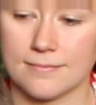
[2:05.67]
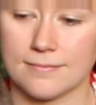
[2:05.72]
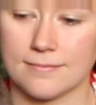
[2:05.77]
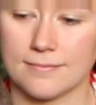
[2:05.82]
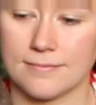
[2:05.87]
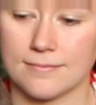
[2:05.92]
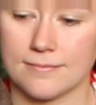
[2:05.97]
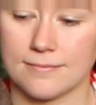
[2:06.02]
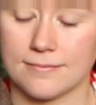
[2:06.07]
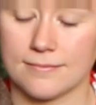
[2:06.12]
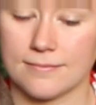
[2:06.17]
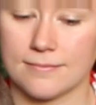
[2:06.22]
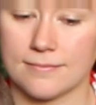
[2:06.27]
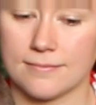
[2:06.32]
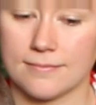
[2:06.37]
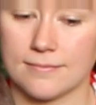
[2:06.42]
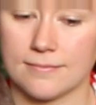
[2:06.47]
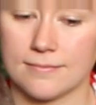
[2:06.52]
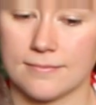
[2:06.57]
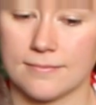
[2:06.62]

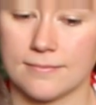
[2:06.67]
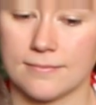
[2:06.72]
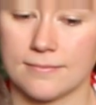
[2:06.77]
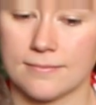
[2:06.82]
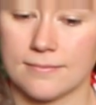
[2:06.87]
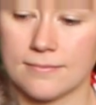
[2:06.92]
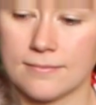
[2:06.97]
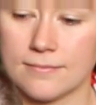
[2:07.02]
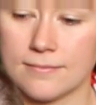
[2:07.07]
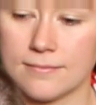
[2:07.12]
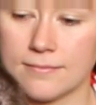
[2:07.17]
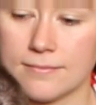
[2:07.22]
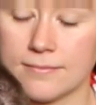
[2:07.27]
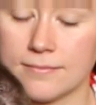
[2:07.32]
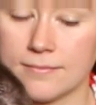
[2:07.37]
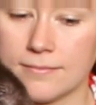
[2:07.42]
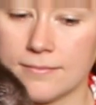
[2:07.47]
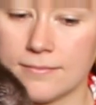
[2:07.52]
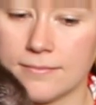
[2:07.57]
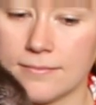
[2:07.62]

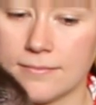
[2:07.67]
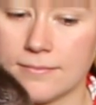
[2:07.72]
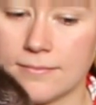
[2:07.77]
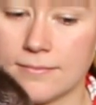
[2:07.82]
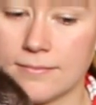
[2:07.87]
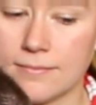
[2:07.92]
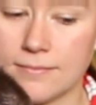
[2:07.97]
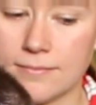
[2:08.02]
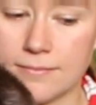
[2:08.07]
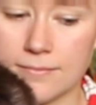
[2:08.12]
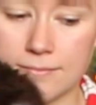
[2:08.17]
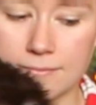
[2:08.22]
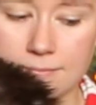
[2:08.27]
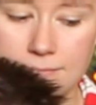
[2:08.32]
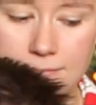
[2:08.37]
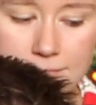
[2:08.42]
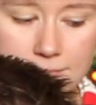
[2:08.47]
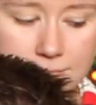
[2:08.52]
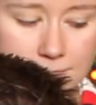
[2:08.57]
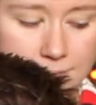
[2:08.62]

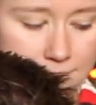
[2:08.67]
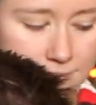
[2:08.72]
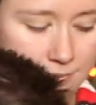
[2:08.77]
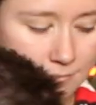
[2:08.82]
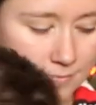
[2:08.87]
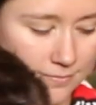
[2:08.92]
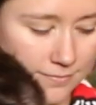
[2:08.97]
No words are spoken by the person on screen.